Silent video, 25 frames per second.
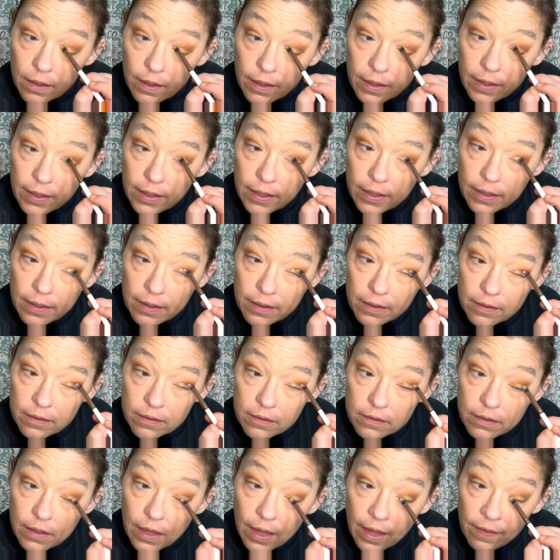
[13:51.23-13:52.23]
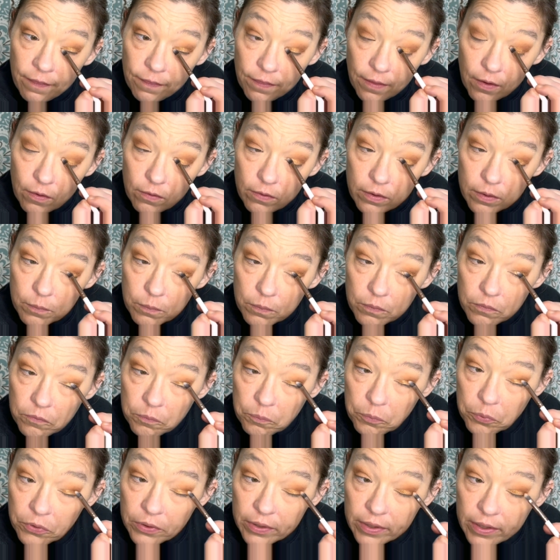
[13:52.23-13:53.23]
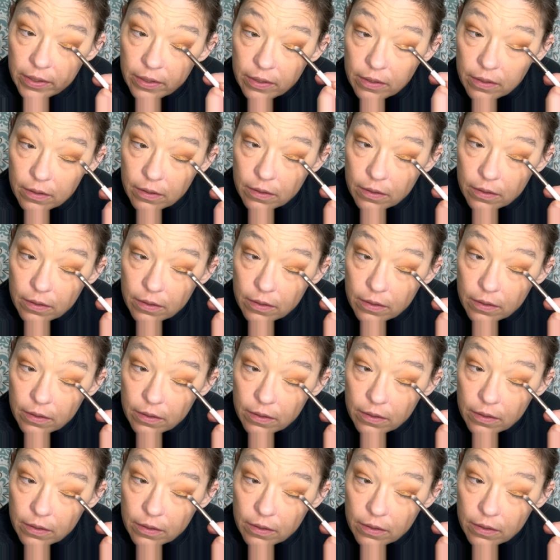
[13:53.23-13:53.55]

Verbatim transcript: And I thought it was pretty.